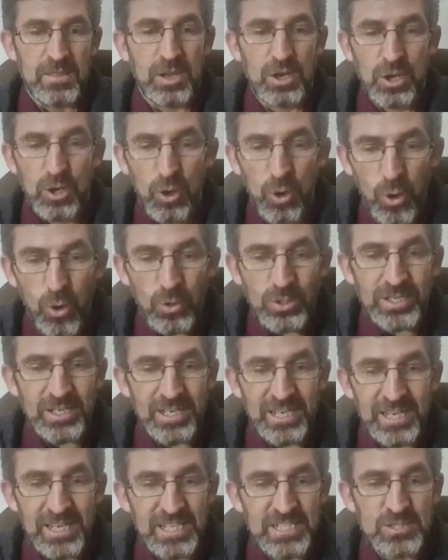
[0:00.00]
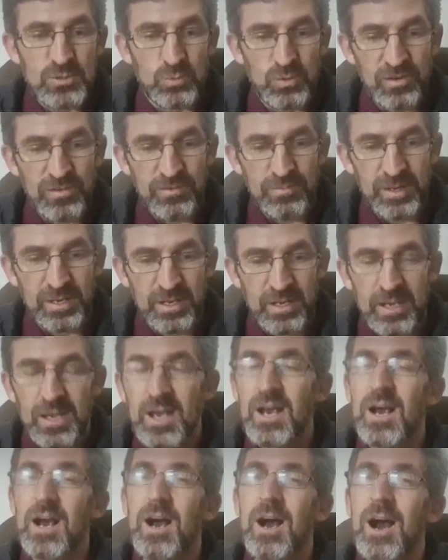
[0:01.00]
The Lord is with me.
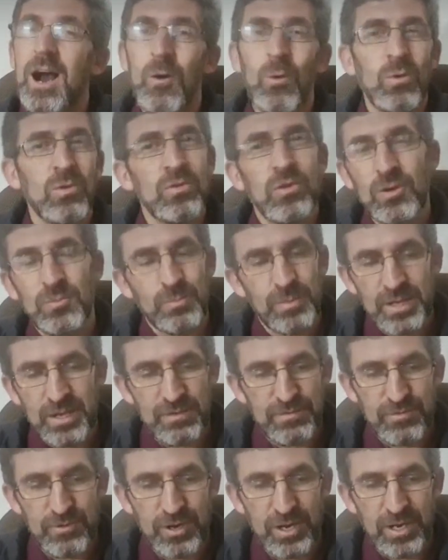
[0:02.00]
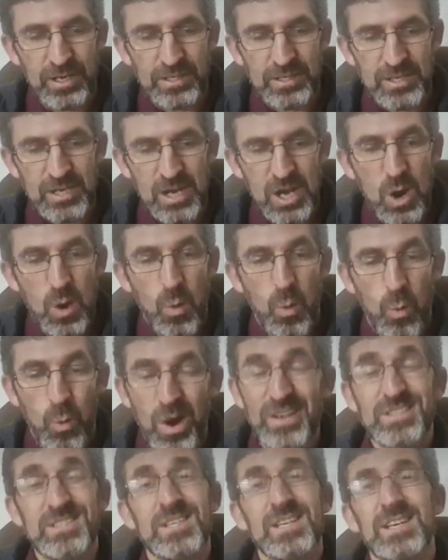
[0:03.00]
I will not be afraid.
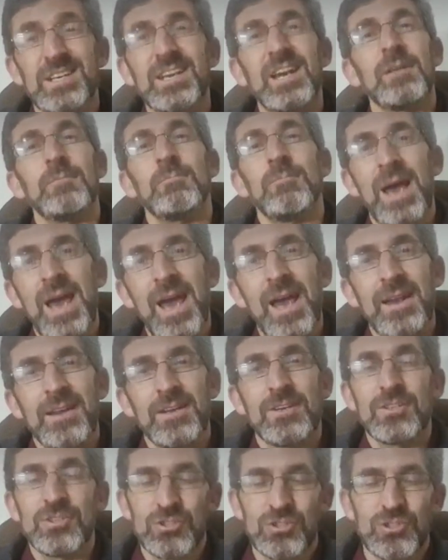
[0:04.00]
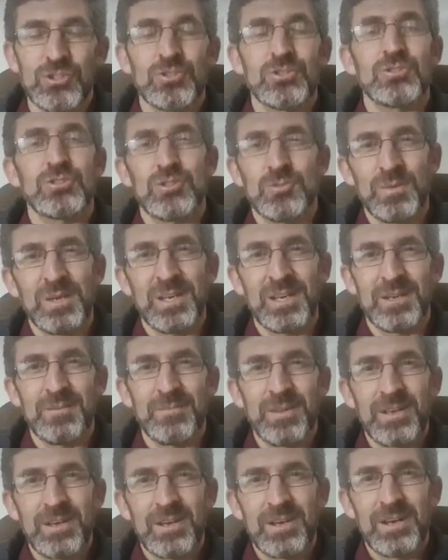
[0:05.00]
What can man do to me?"
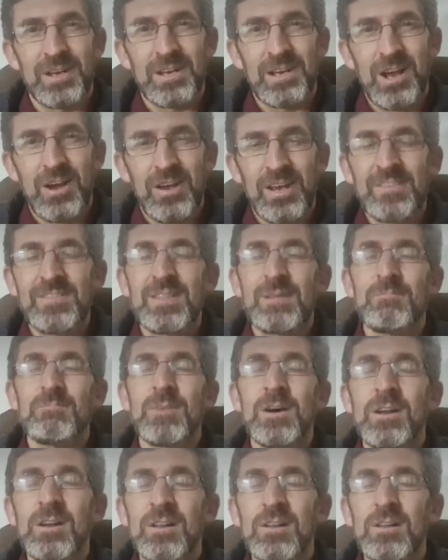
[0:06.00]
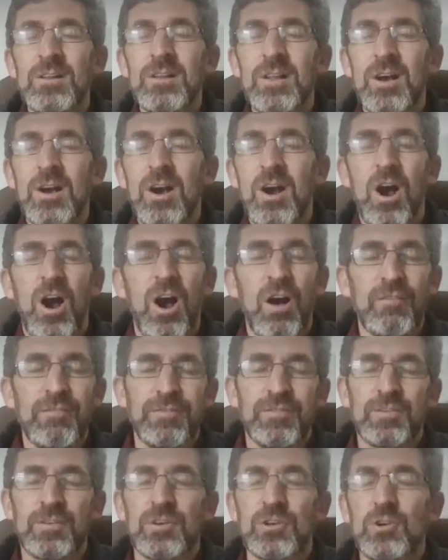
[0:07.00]
Now, in the middle of
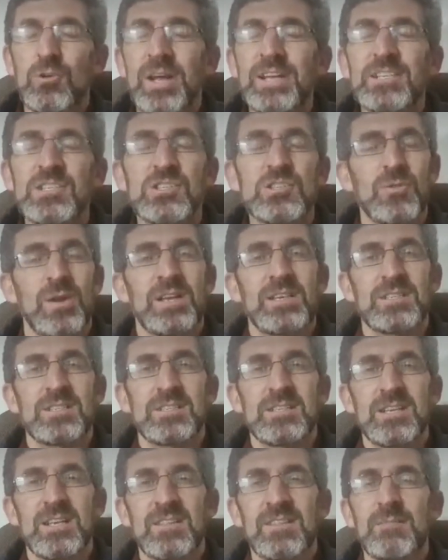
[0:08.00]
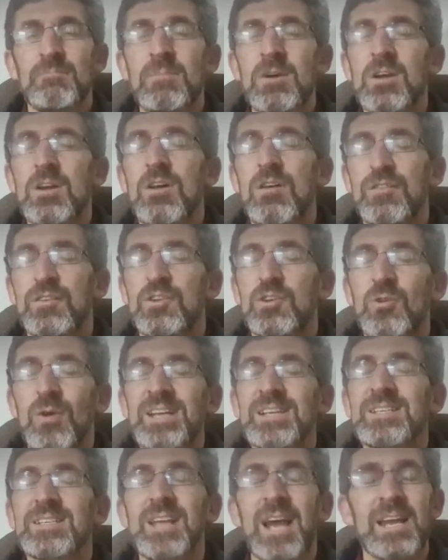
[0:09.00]
great stress, in the middle of
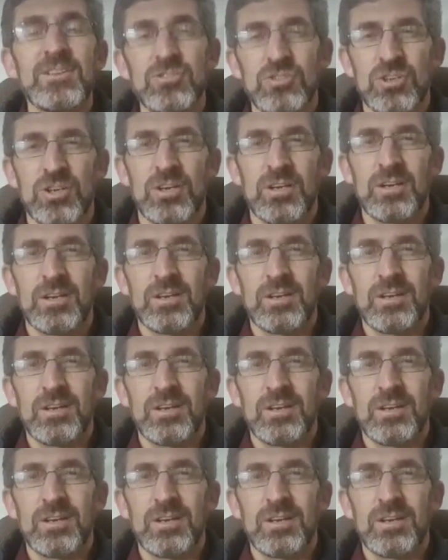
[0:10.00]
great danger,